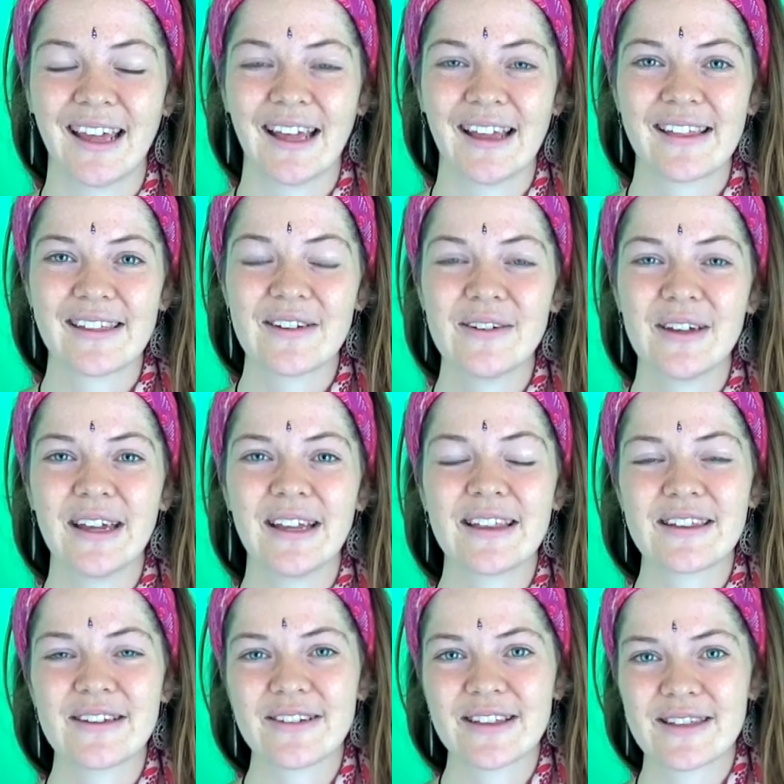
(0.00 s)
So
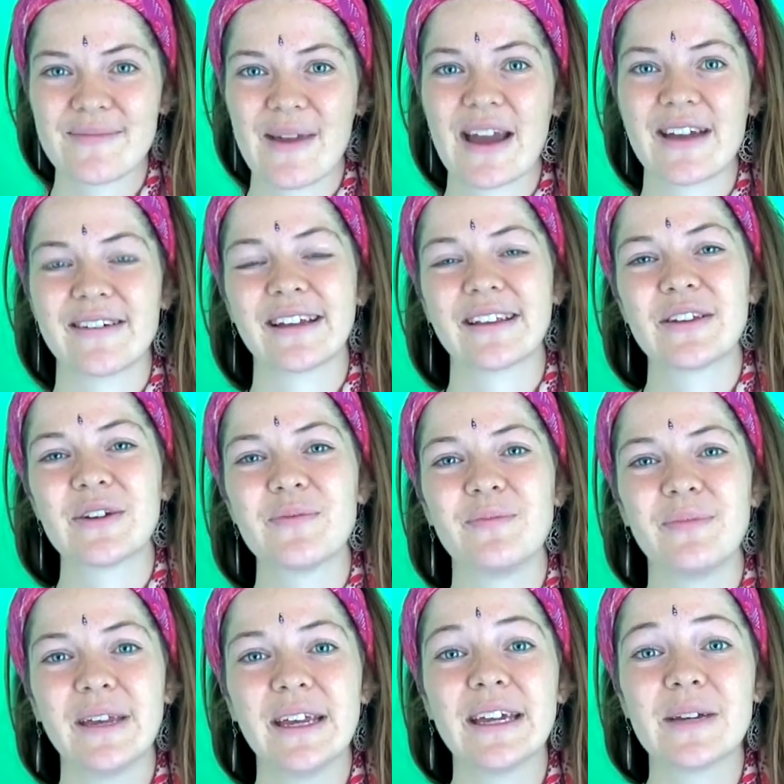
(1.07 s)
it's so inspiring to
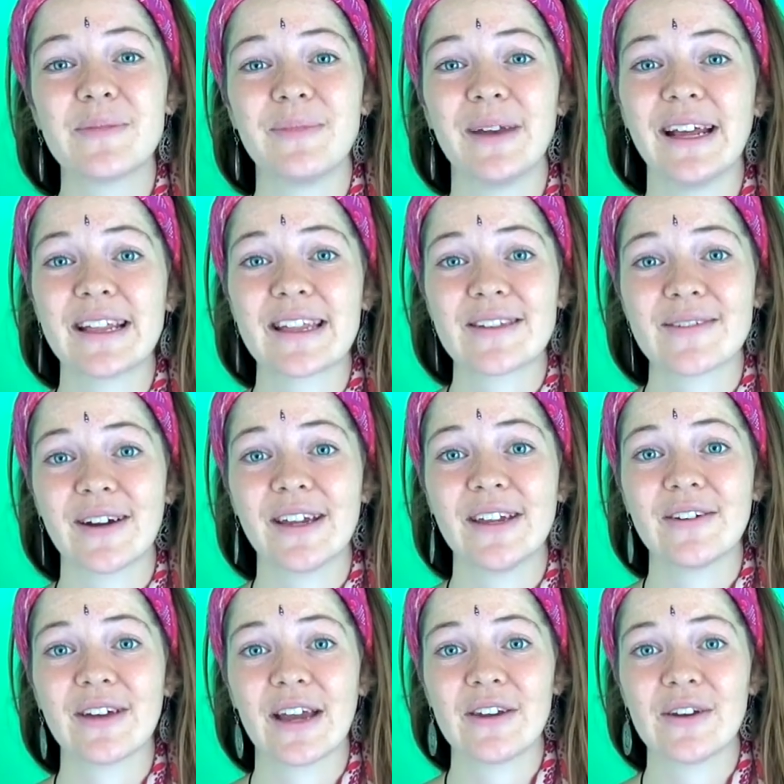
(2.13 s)
be in a place where
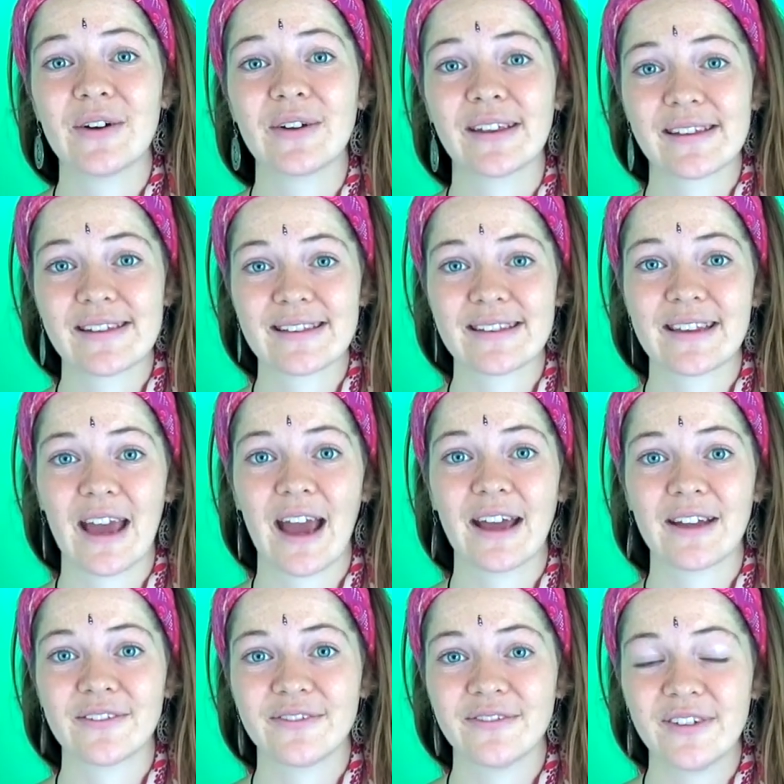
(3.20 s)
you can notice
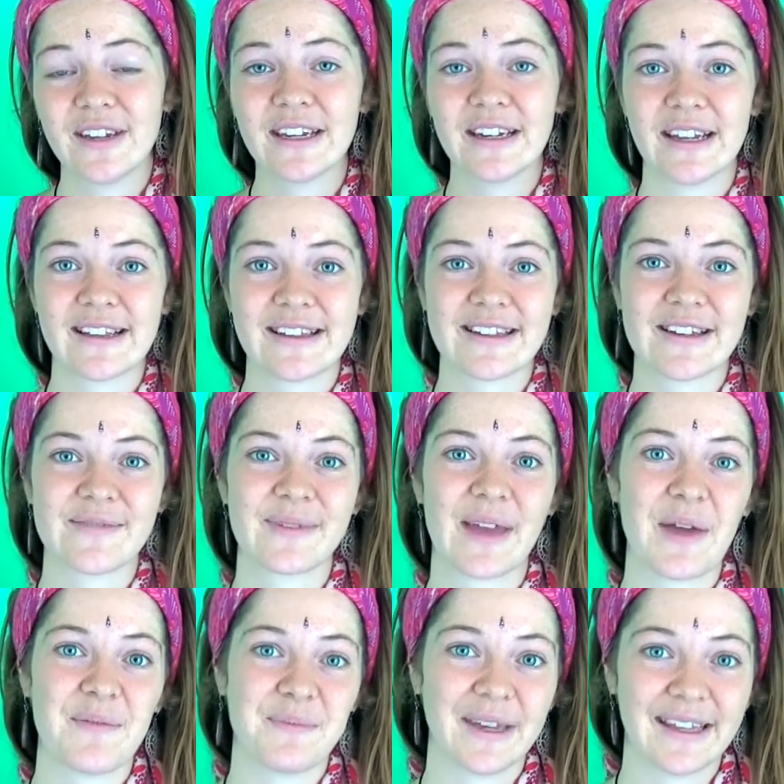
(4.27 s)
that veganism
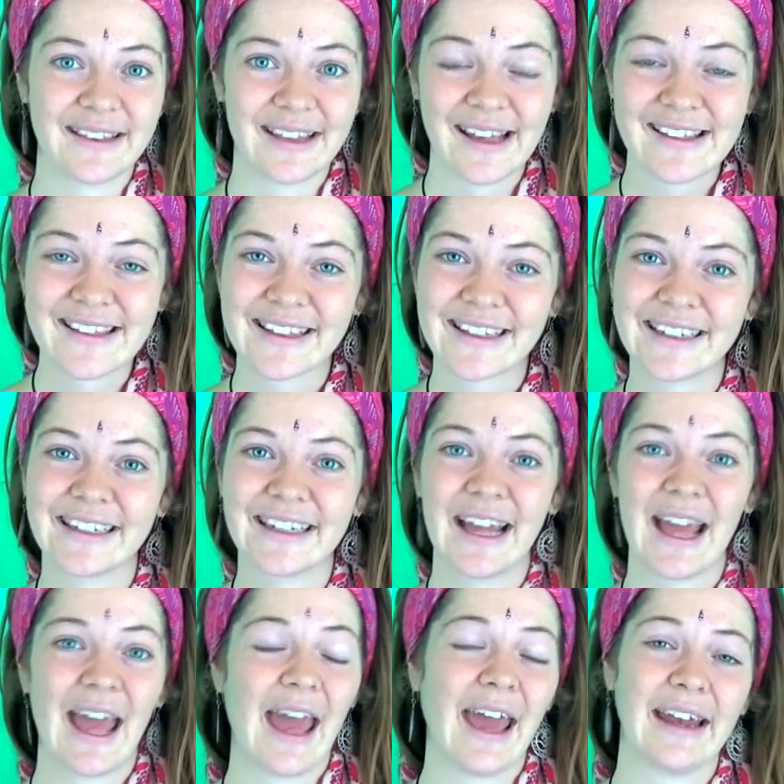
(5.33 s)
can be tasty
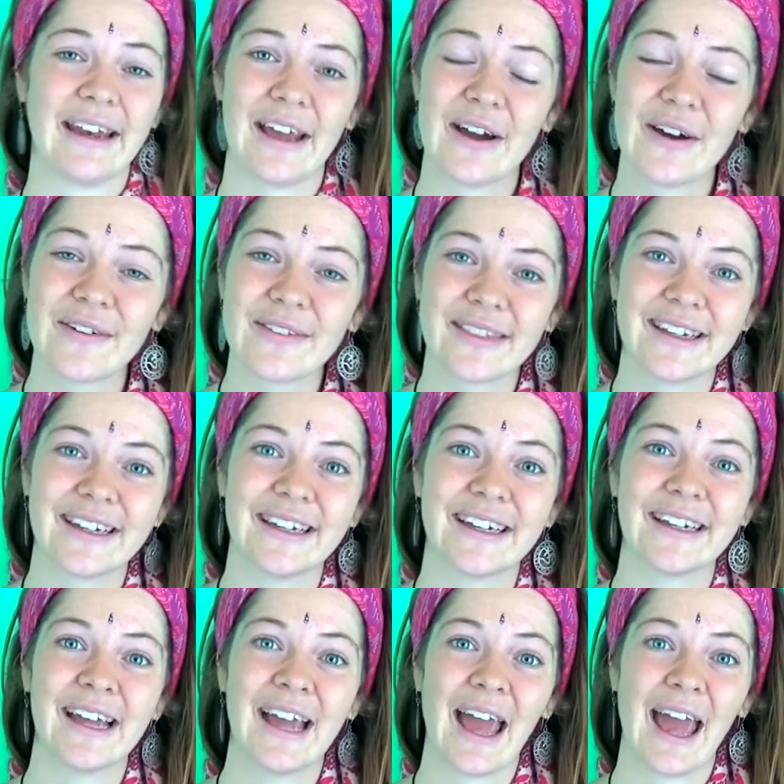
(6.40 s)
and
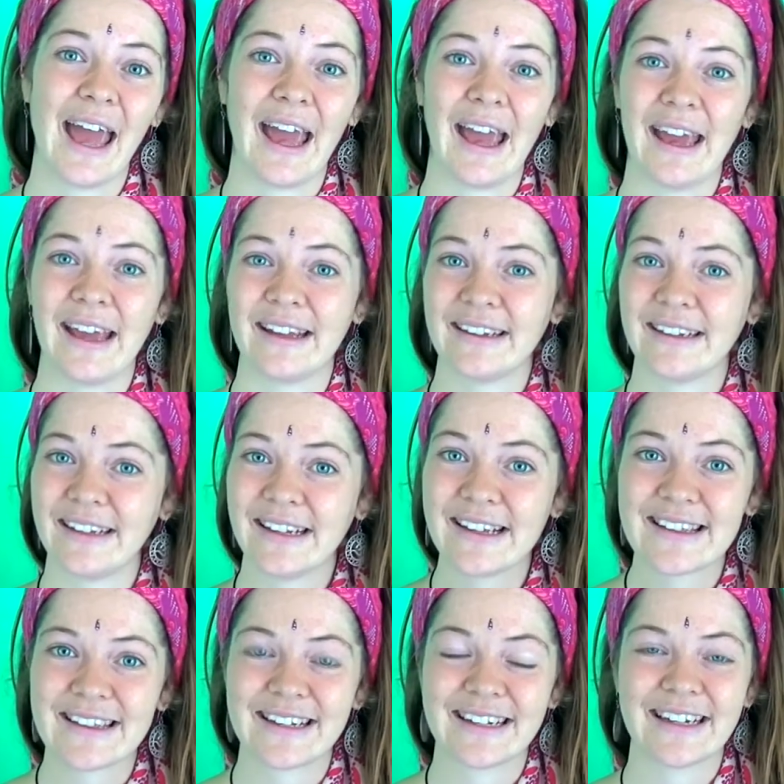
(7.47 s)
healthy and
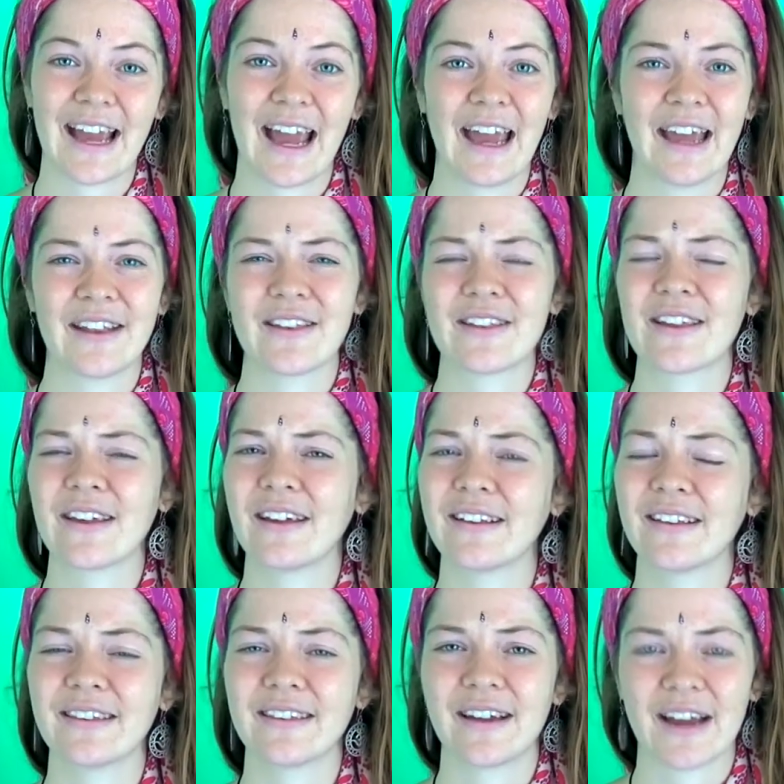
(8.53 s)
easy, and
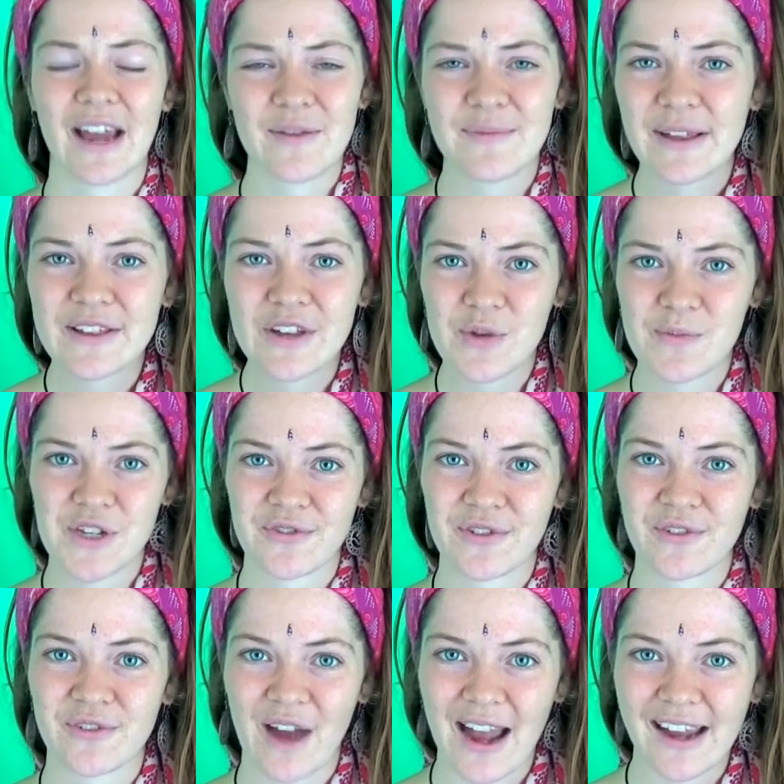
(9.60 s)
there can be so much
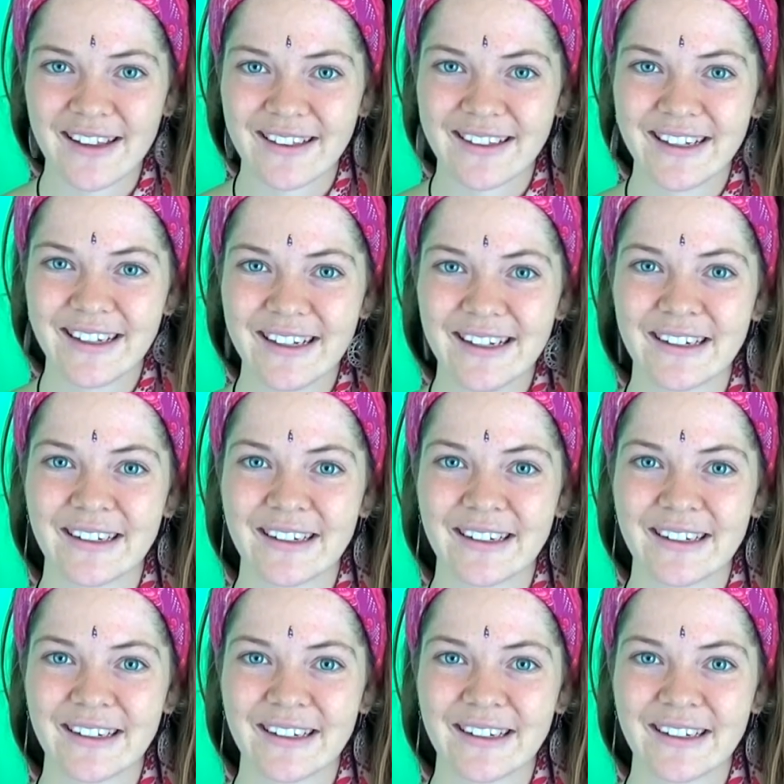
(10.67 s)
variety.